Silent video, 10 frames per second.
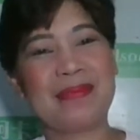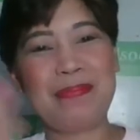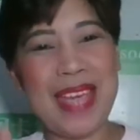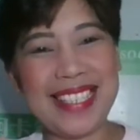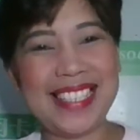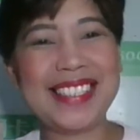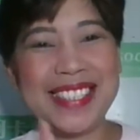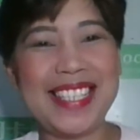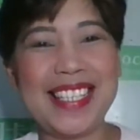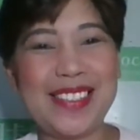
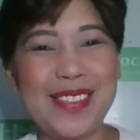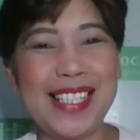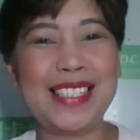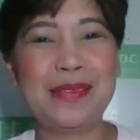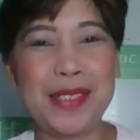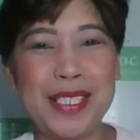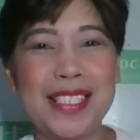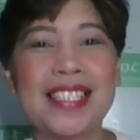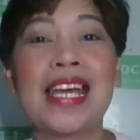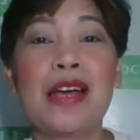Penalty is really the word that